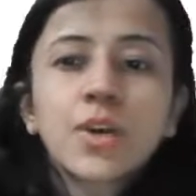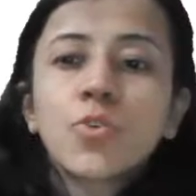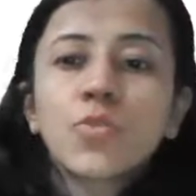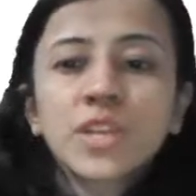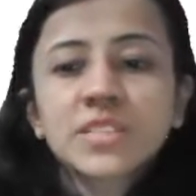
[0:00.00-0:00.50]

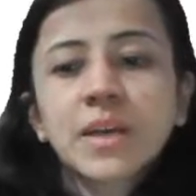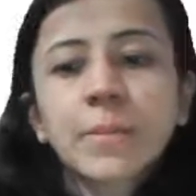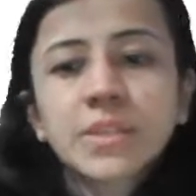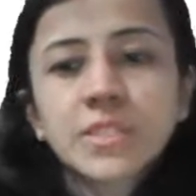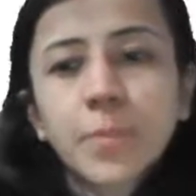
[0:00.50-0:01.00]
For
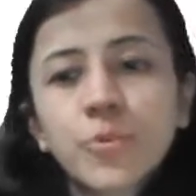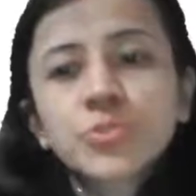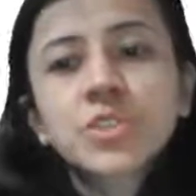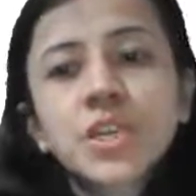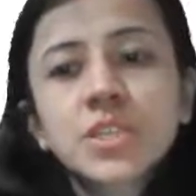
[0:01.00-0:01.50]
example,
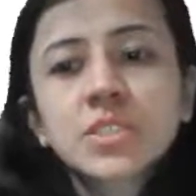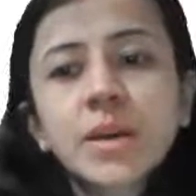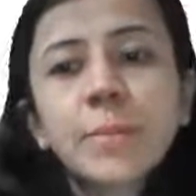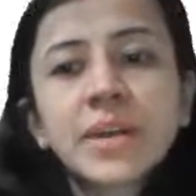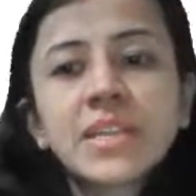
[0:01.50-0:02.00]
suppose
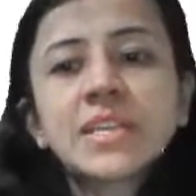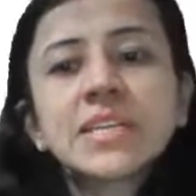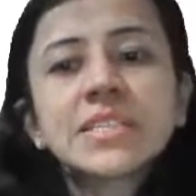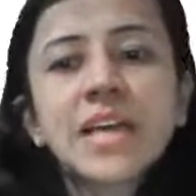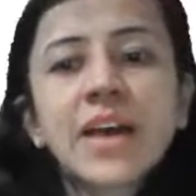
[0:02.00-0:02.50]
somebody
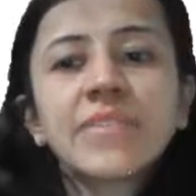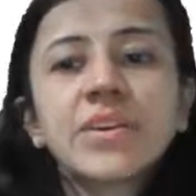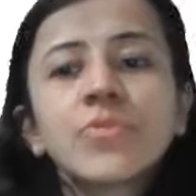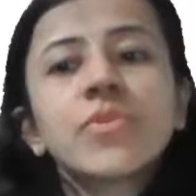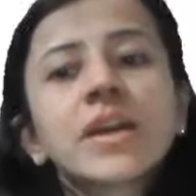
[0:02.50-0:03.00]
is
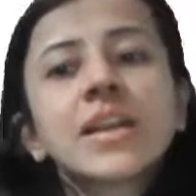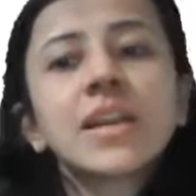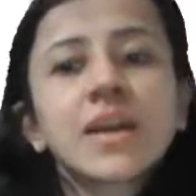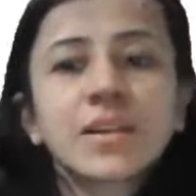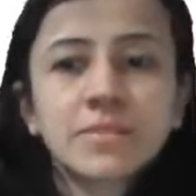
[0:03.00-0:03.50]
having one
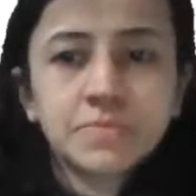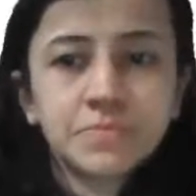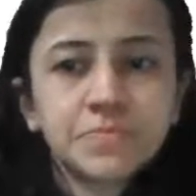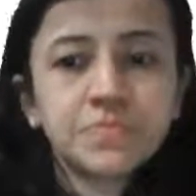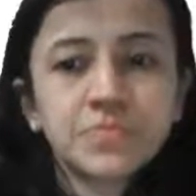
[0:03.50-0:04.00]
lung.
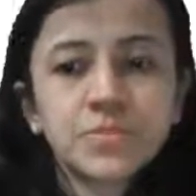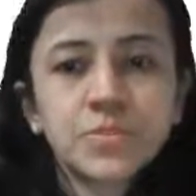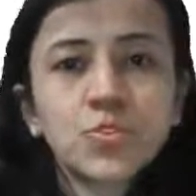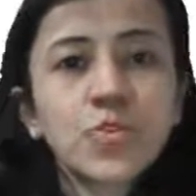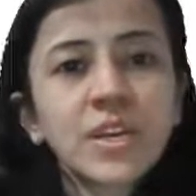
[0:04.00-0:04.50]

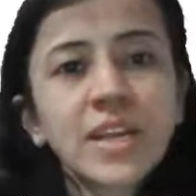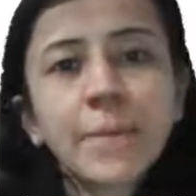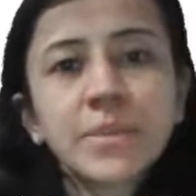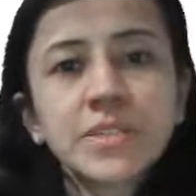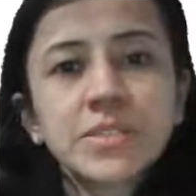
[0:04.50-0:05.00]
So what
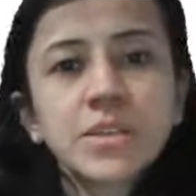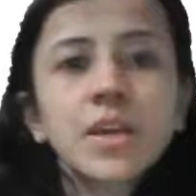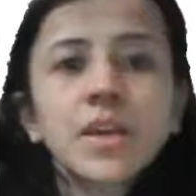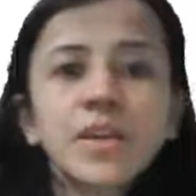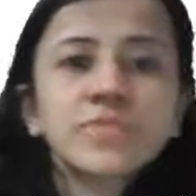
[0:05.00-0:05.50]
happens
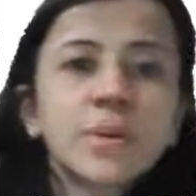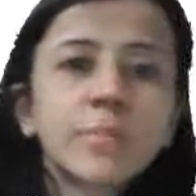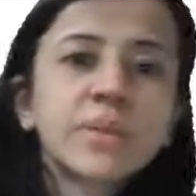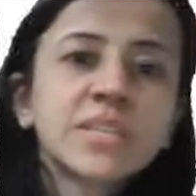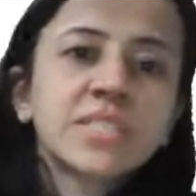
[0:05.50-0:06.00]
if
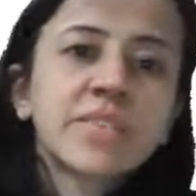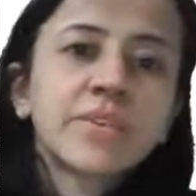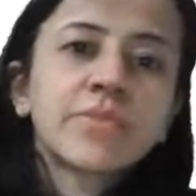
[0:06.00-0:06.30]
somebody is having